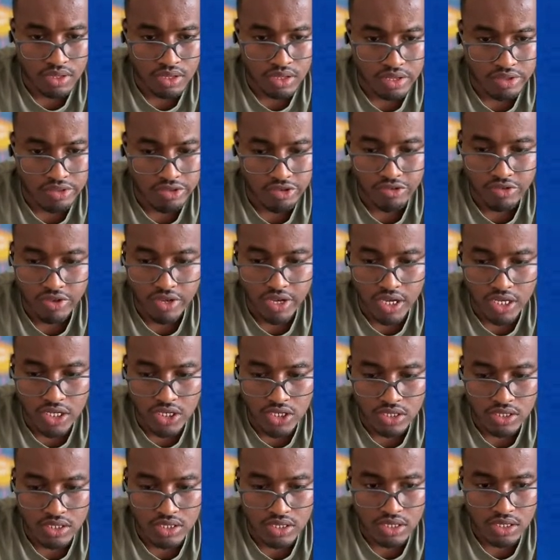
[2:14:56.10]
This
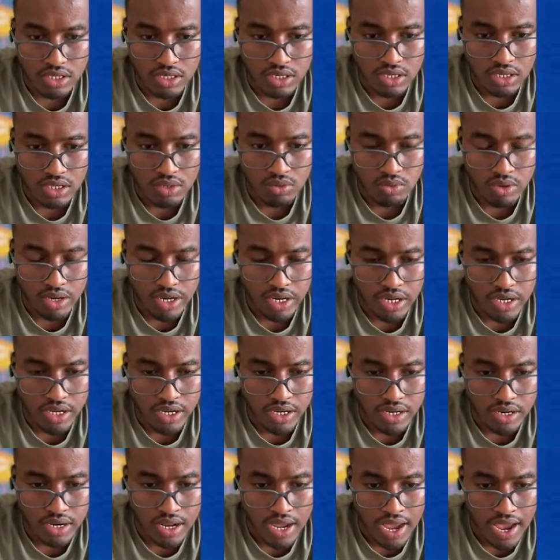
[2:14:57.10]
agent, what he
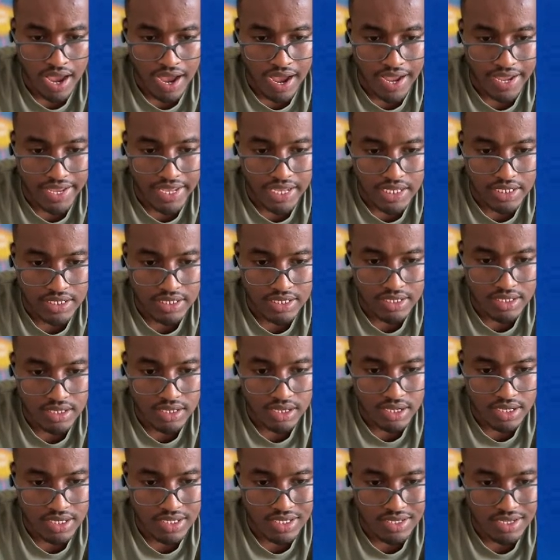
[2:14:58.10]
need. I can see
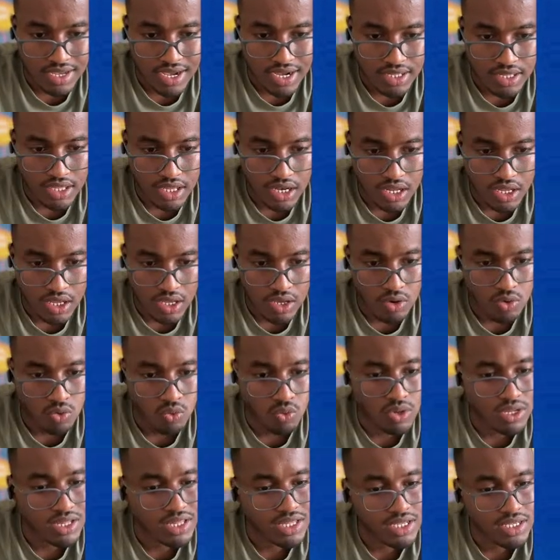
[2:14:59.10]
exactly
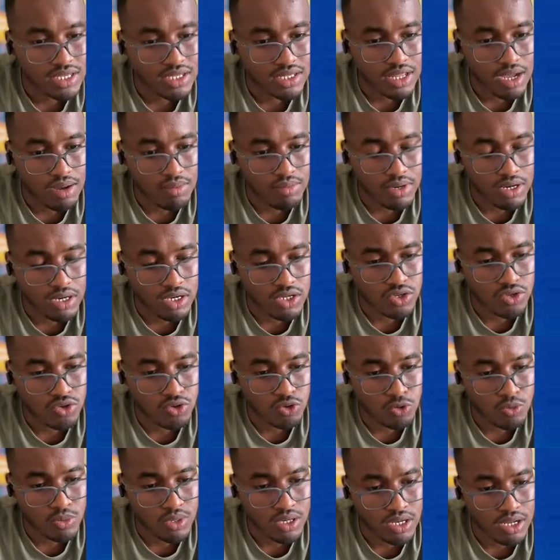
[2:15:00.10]
what this thumbnail is
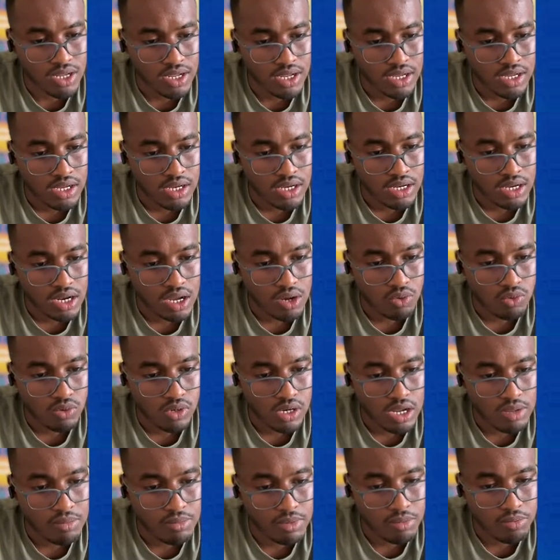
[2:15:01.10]
doing. Now
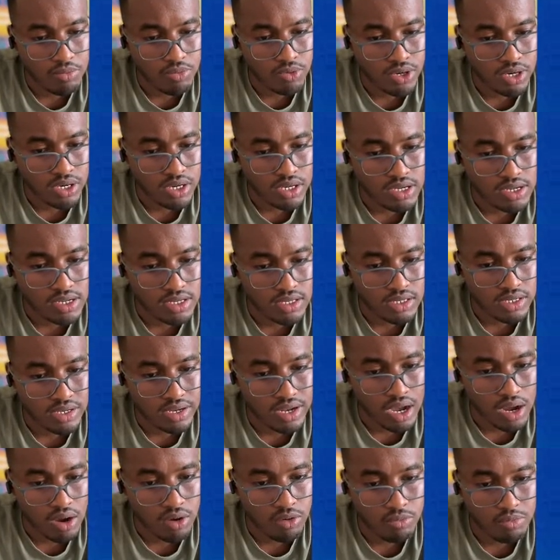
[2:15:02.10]
let me break it
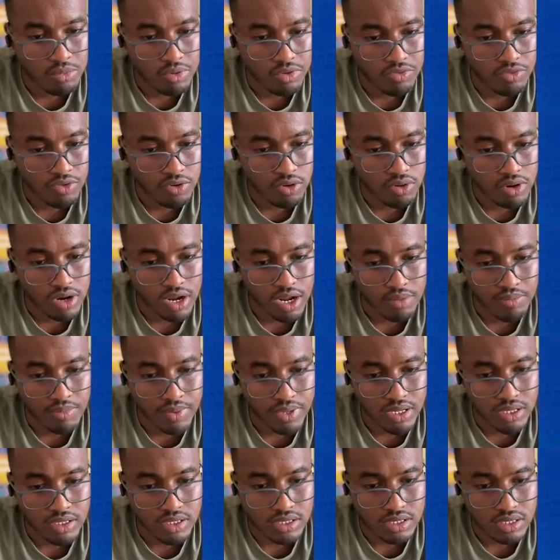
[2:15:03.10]
down before I
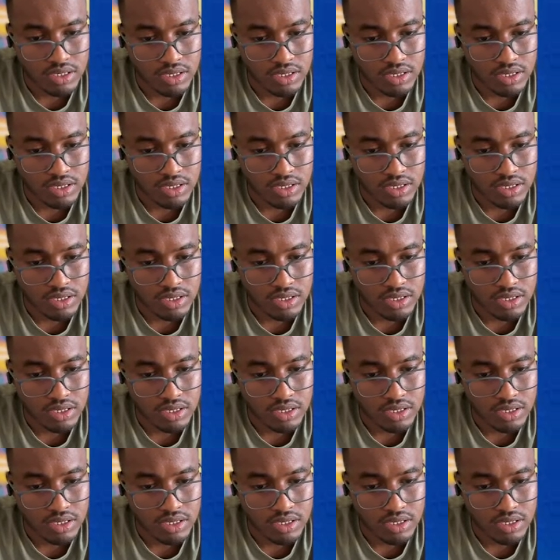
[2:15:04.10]
build.